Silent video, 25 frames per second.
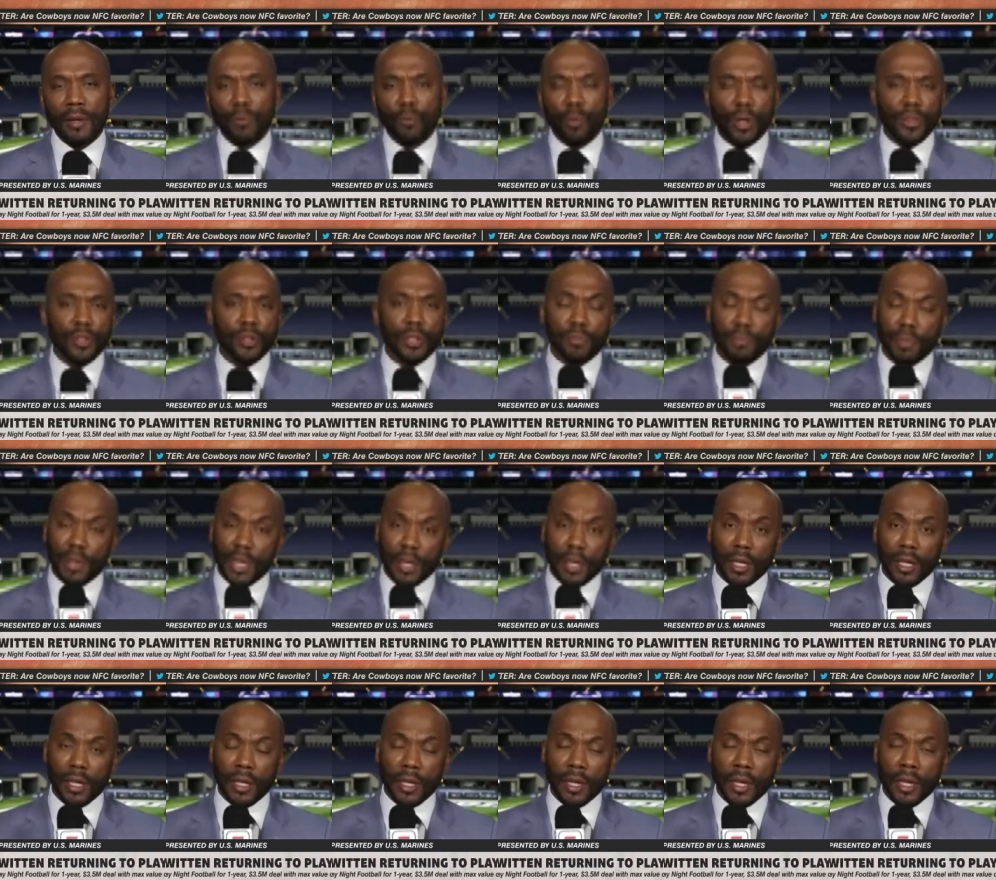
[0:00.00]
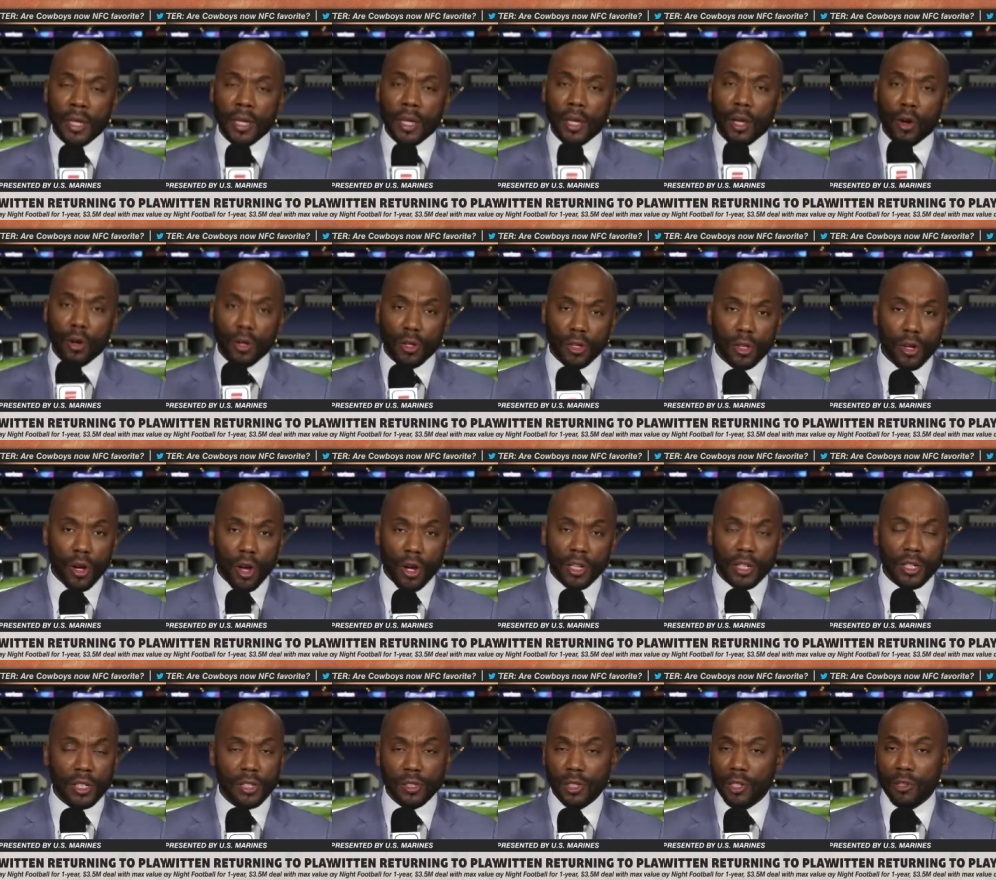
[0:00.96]
whether it be early
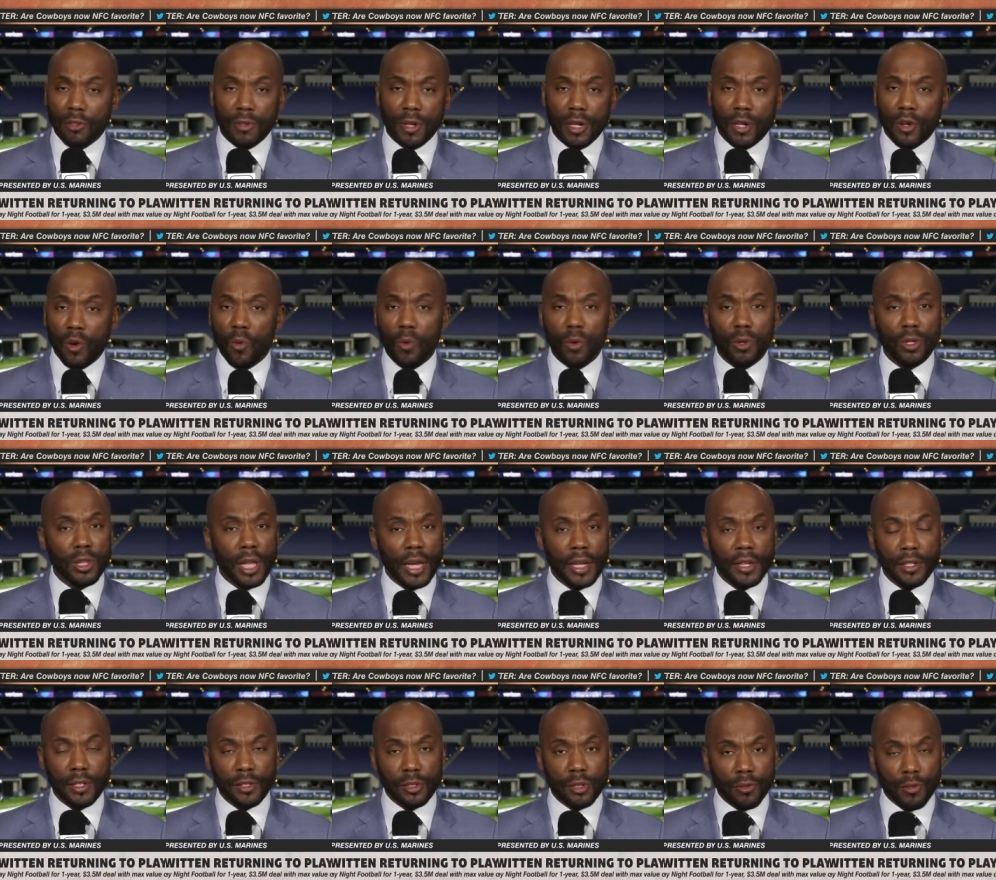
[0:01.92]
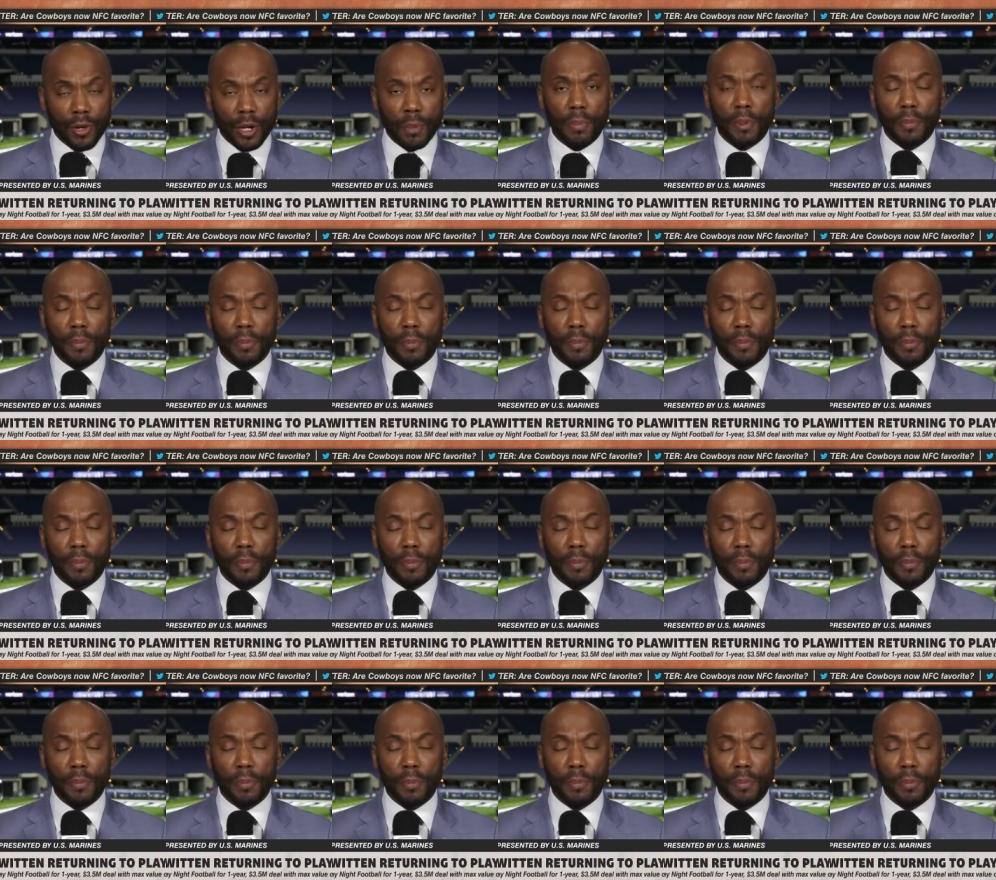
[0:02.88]
on in his career or late in his career,